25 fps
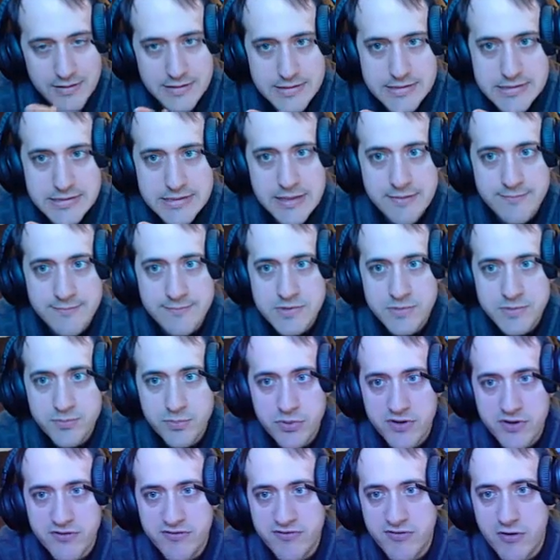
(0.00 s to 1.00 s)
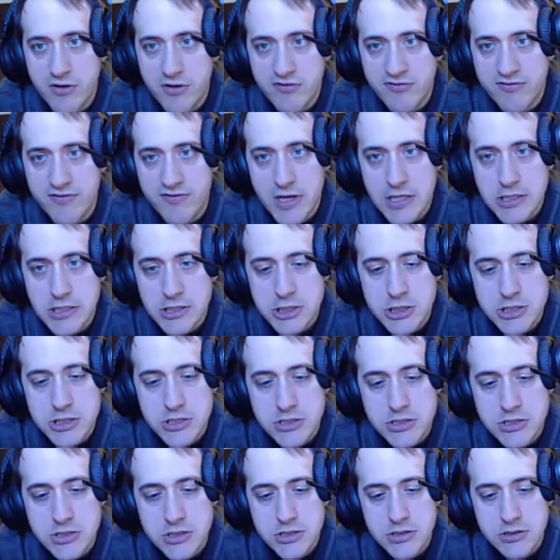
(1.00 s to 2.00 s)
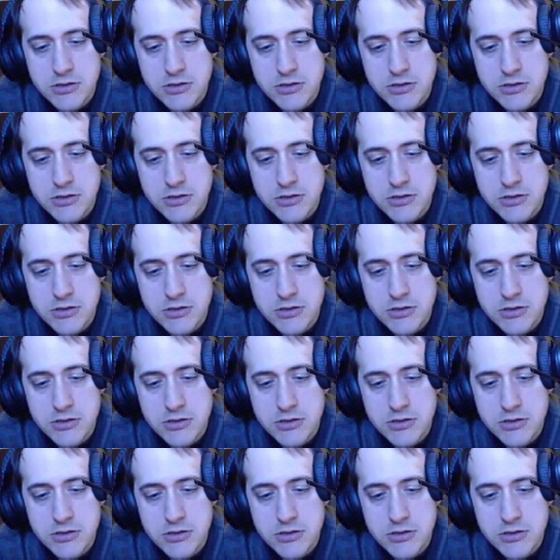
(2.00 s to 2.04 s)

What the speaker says: It seems pretty far-fetched.